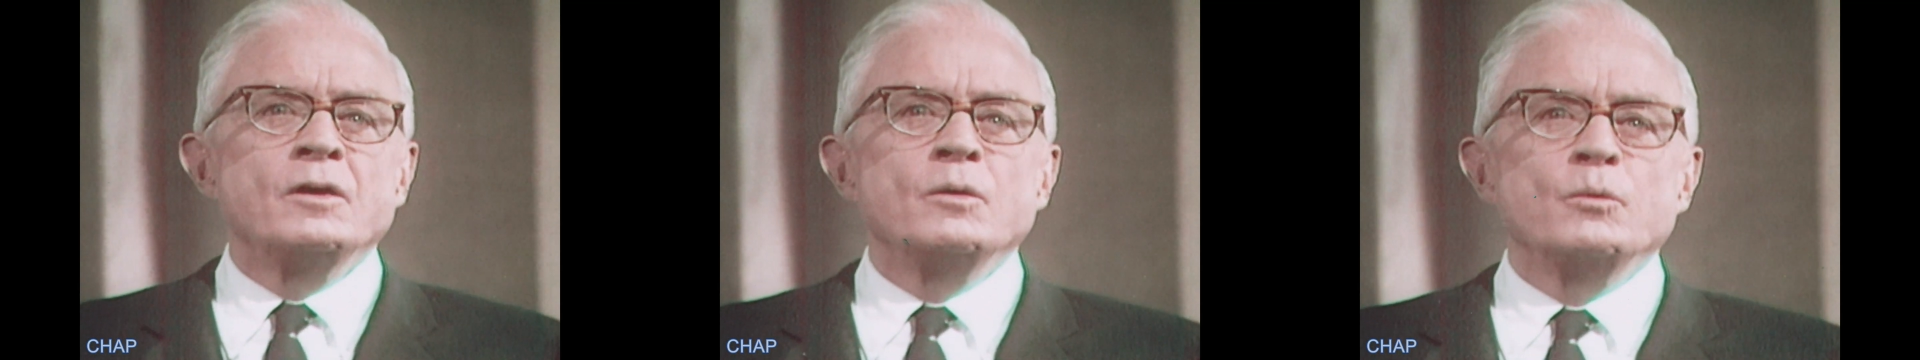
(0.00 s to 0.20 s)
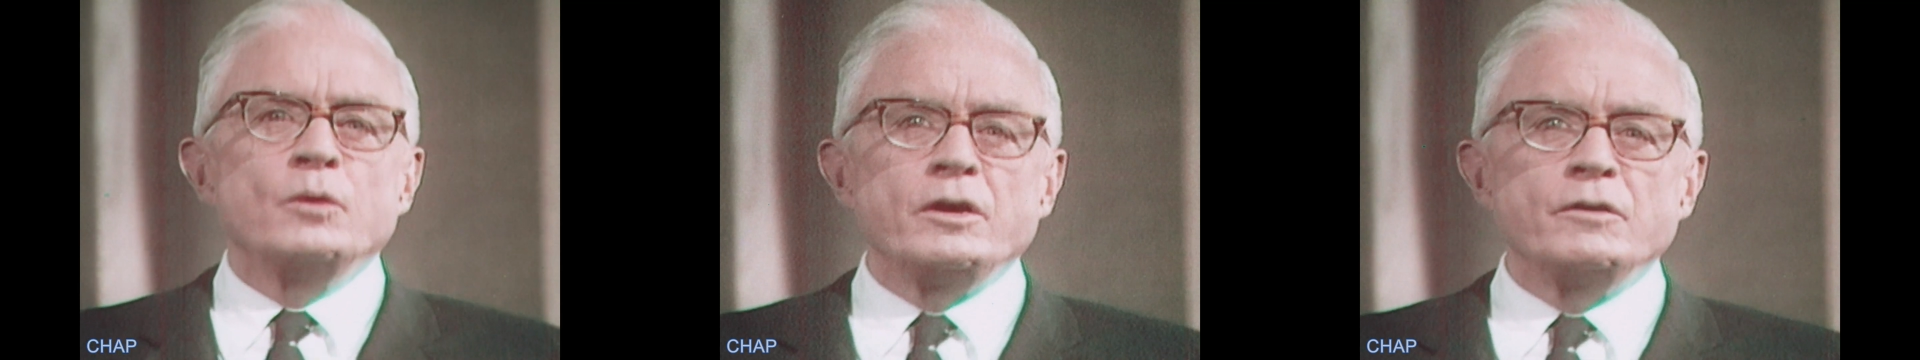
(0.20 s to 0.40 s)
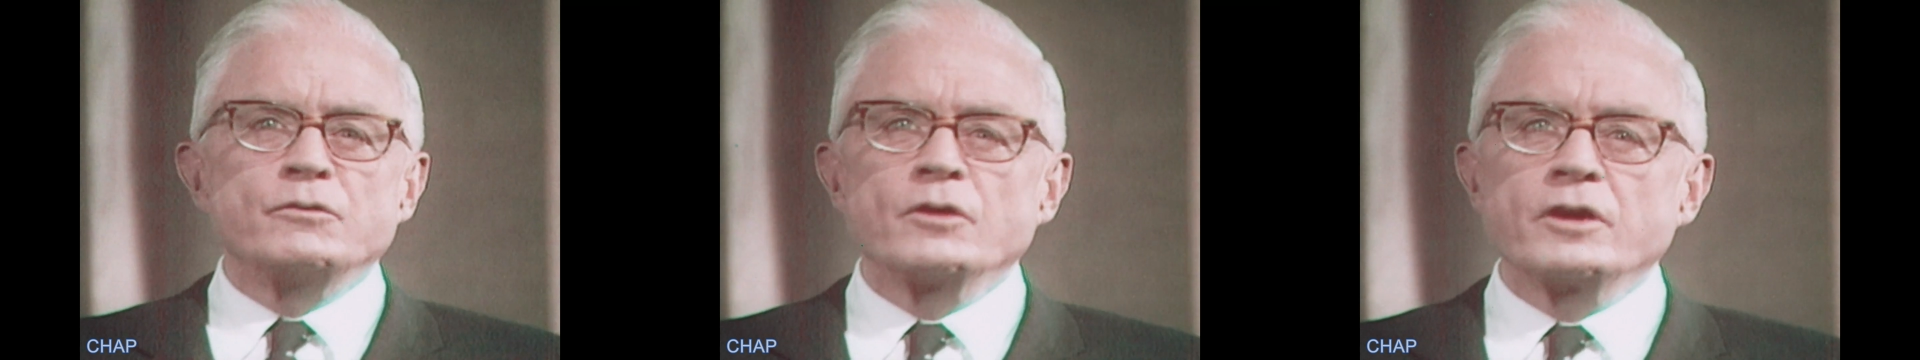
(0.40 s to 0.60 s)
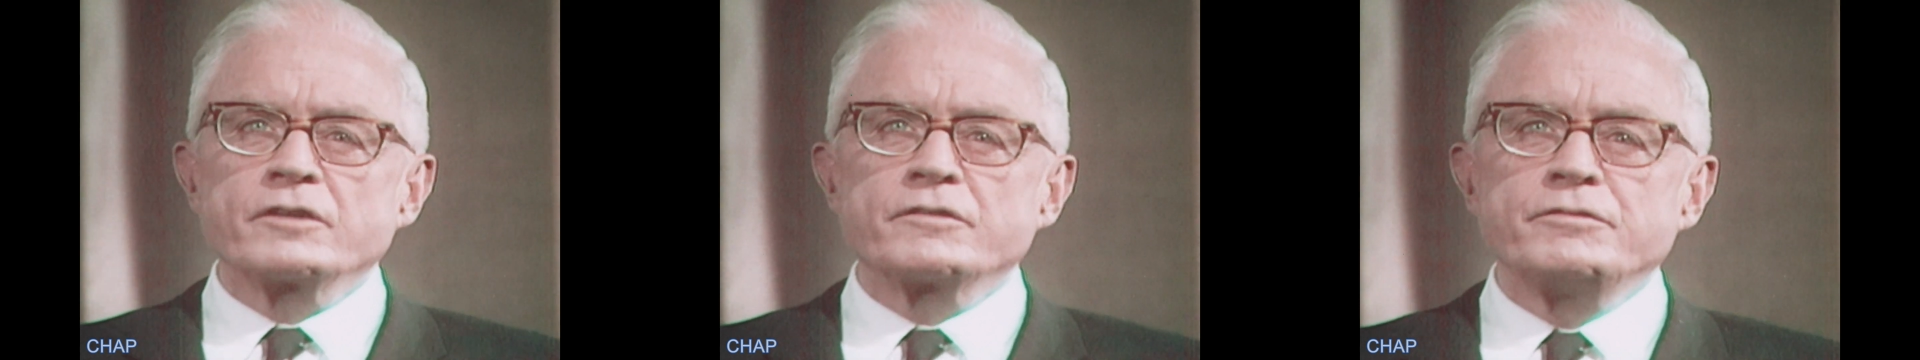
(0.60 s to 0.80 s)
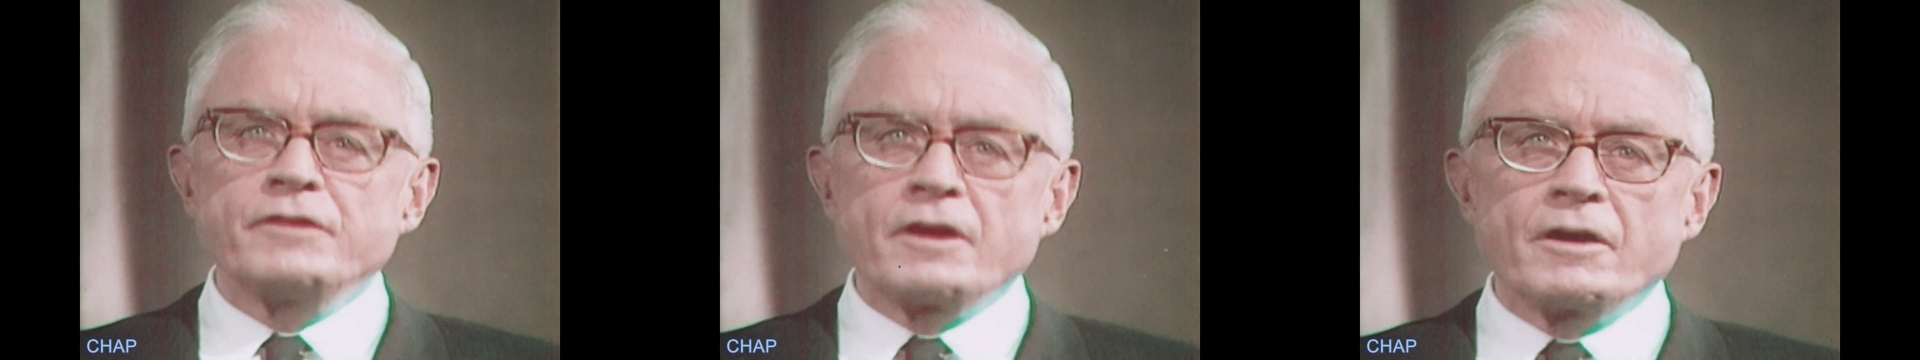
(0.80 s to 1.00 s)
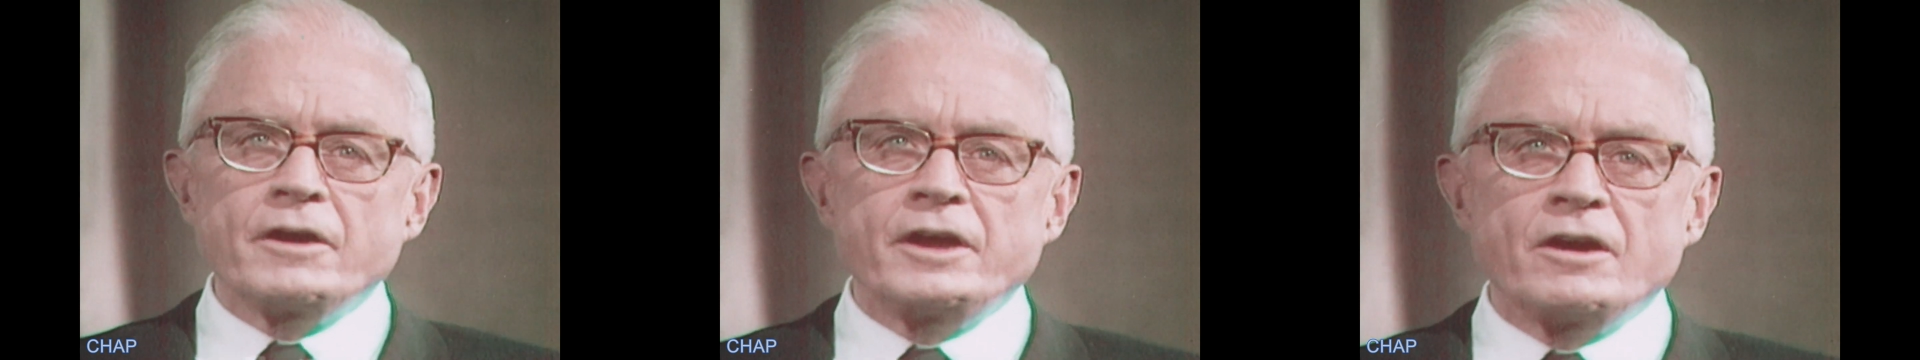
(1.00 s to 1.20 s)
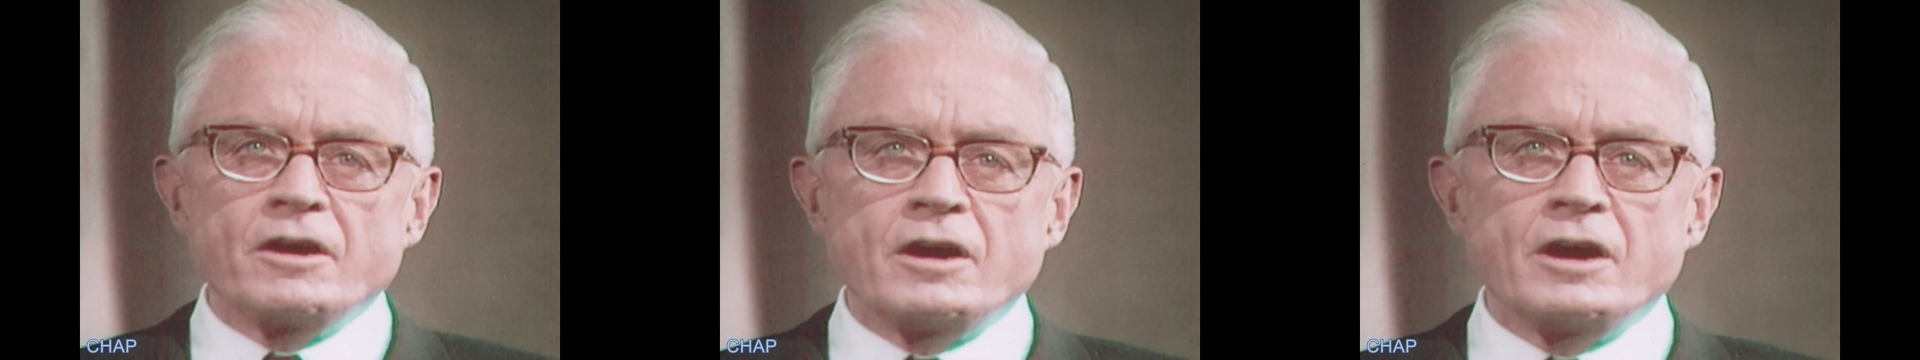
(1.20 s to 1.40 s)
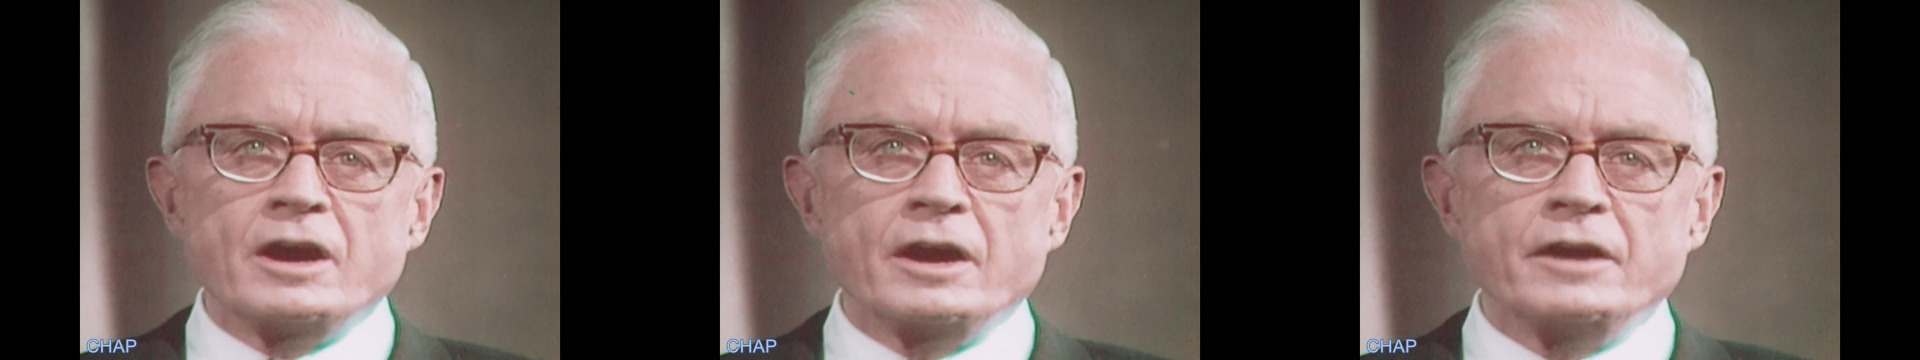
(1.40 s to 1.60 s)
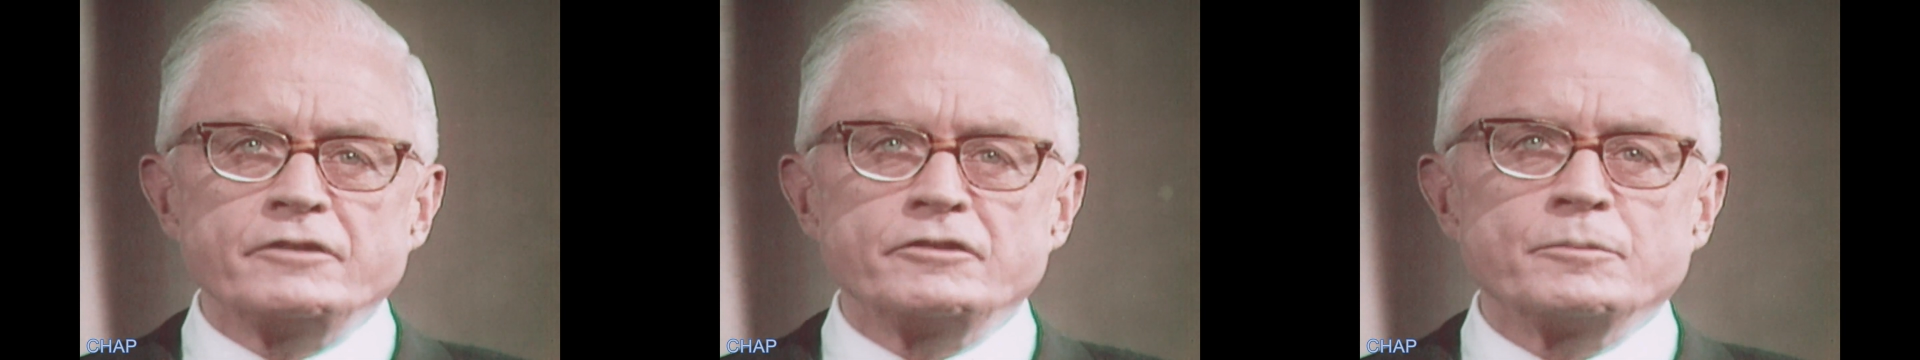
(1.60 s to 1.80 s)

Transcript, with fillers: We've worked very hard